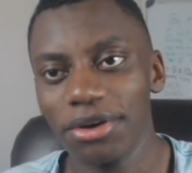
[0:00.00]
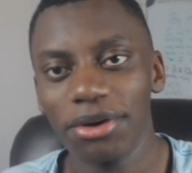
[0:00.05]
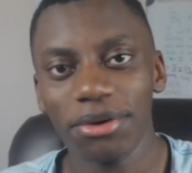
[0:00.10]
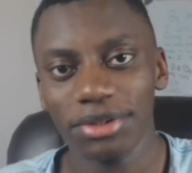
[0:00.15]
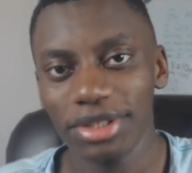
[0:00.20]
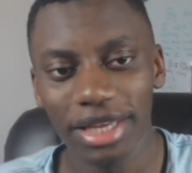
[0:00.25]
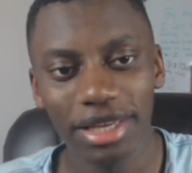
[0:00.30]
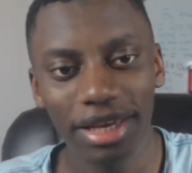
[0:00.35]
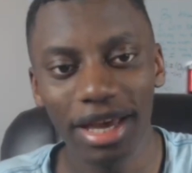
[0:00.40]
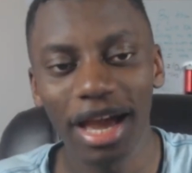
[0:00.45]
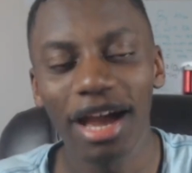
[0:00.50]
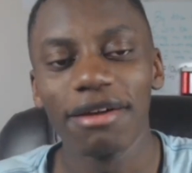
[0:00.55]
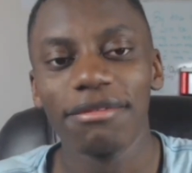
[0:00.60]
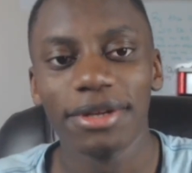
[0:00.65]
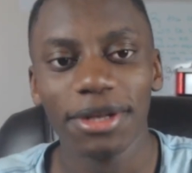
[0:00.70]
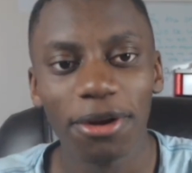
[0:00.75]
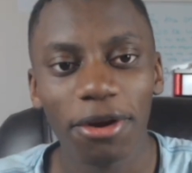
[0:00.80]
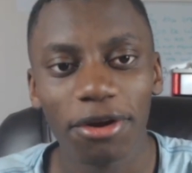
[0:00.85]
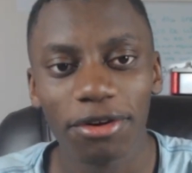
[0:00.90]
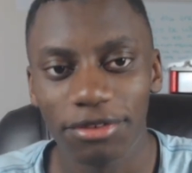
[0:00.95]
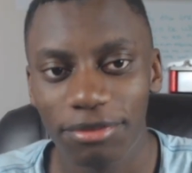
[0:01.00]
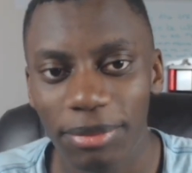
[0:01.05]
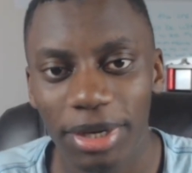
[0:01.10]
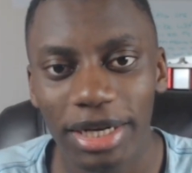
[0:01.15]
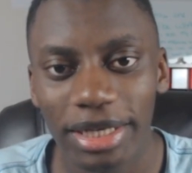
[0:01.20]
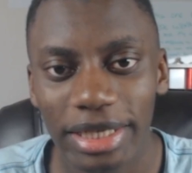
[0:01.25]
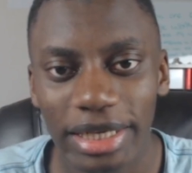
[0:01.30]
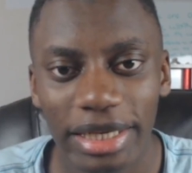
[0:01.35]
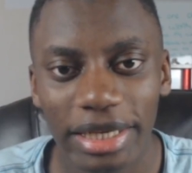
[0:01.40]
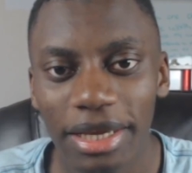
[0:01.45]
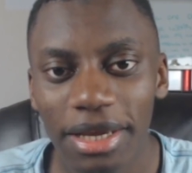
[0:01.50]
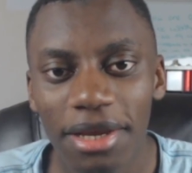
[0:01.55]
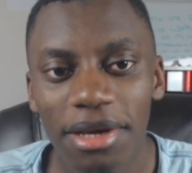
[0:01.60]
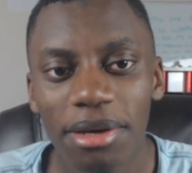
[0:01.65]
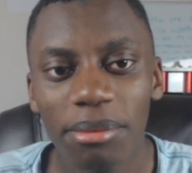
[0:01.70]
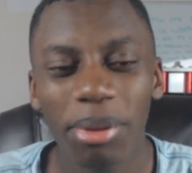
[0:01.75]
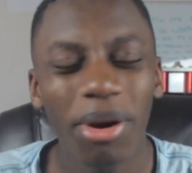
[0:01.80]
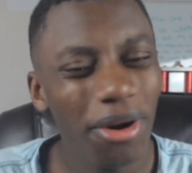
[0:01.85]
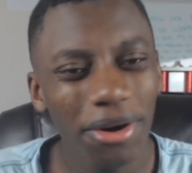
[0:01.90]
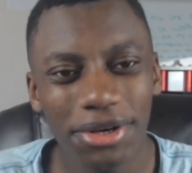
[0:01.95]
they have a lot of money.
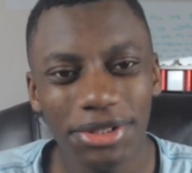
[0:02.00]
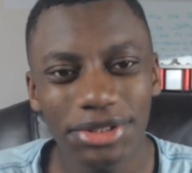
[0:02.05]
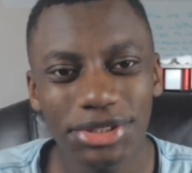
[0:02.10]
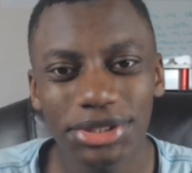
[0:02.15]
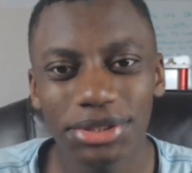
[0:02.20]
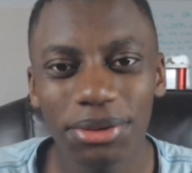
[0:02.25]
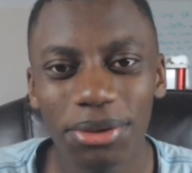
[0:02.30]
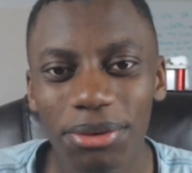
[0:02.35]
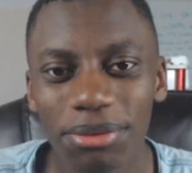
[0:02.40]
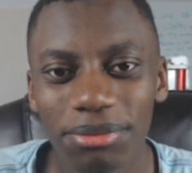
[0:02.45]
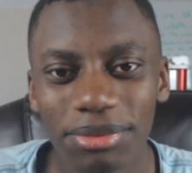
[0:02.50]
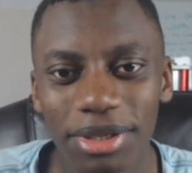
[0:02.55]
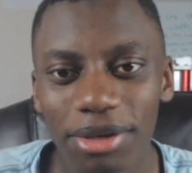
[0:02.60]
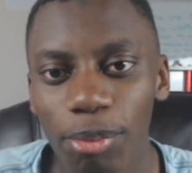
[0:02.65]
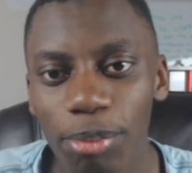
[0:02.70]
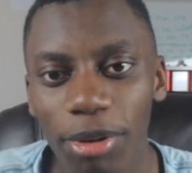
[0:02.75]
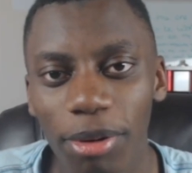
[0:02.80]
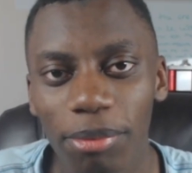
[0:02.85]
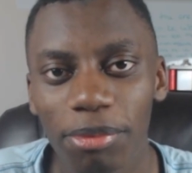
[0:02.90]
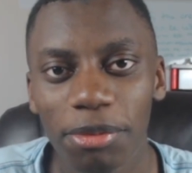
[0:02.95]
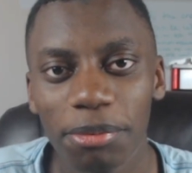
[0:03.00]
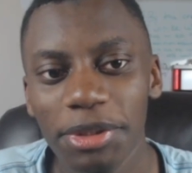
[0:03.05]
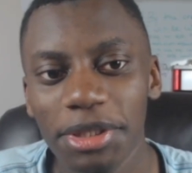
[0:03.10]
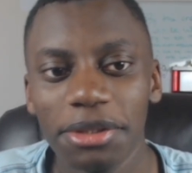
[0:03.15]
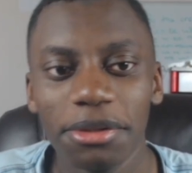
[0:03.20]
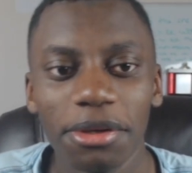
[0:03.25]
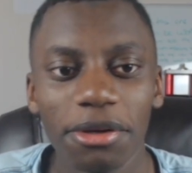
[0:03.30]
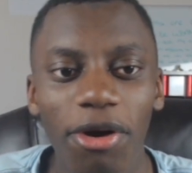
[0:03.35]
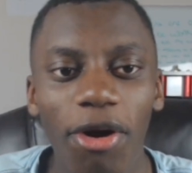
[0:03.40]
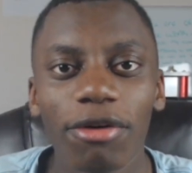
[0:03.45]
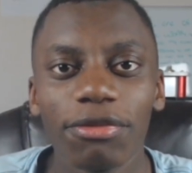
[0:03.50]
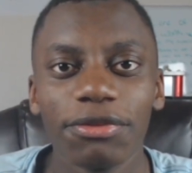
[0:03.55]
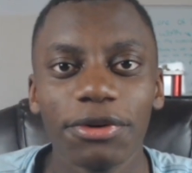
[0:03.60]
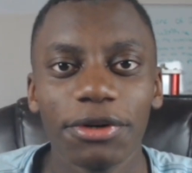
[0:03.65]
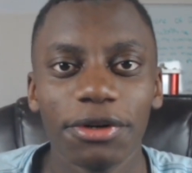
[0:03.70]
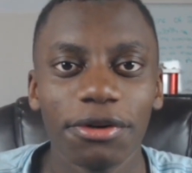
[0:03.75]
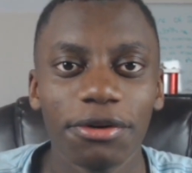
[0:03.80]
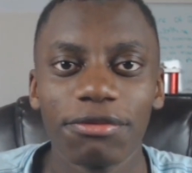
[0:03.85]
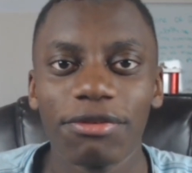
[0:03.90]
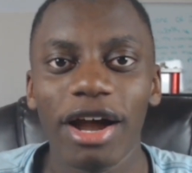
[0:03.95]
But Arsenal, they'll probably
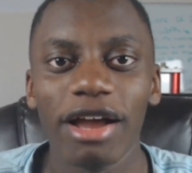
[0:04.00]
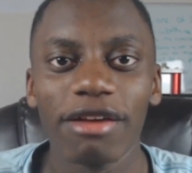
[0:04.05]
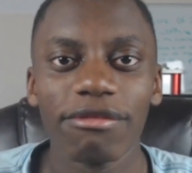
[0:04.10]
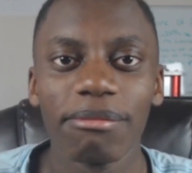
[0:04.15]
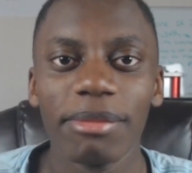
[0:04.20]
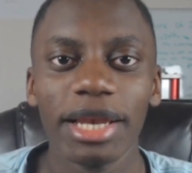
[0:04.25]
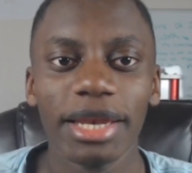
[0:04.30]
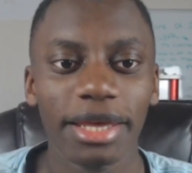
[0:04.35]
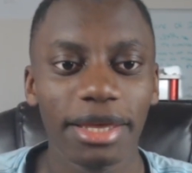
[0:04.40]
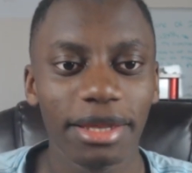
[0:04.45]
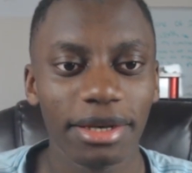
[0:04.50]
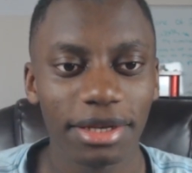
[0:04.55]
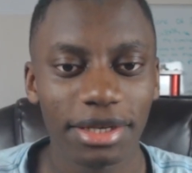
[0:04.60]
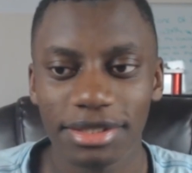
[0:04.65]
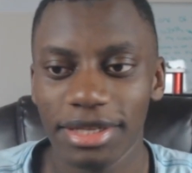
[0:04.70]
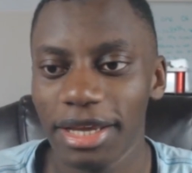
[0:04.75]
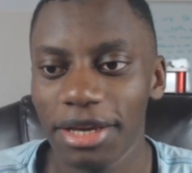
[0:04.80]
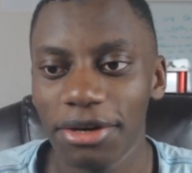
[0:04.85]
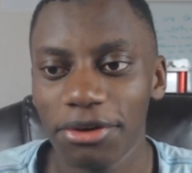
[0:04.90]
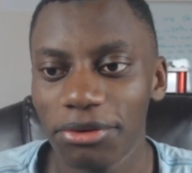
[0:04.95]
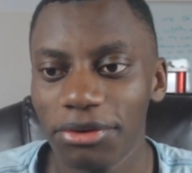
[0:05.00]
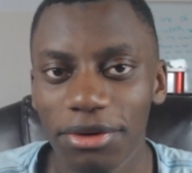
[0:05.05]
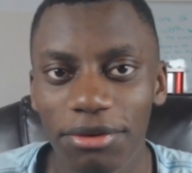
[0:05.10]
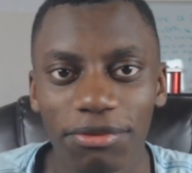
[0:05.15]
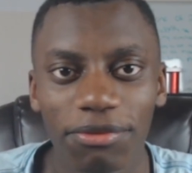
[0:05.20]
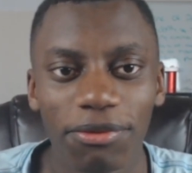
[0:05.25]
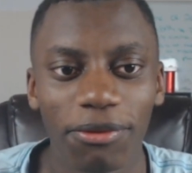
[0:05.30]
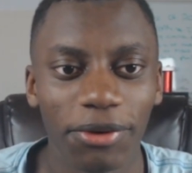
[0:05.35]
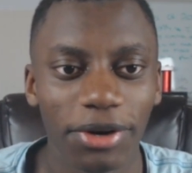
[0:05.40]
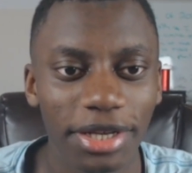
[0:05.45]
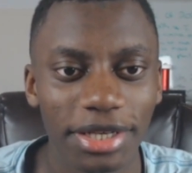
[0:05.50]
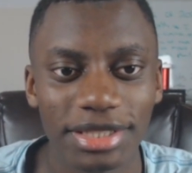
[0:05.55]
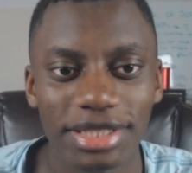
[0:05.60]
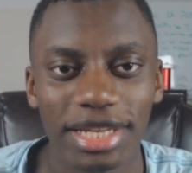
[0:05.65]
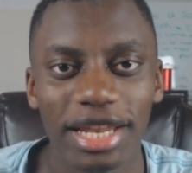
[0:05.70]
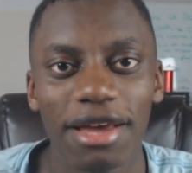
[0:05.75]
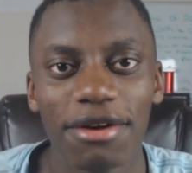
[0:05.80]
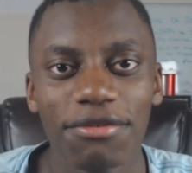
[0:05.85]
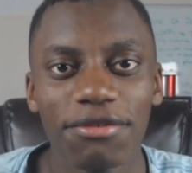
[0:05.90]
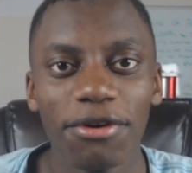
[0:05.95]
offer 5 million because they couldn't afford his
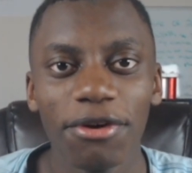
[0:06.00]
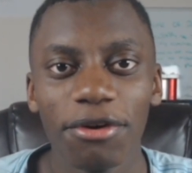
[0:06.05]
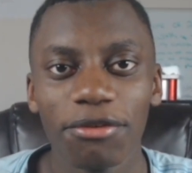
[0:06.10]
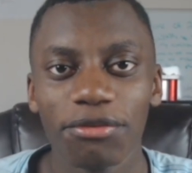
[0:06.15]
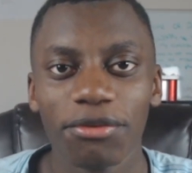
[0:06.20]
left foot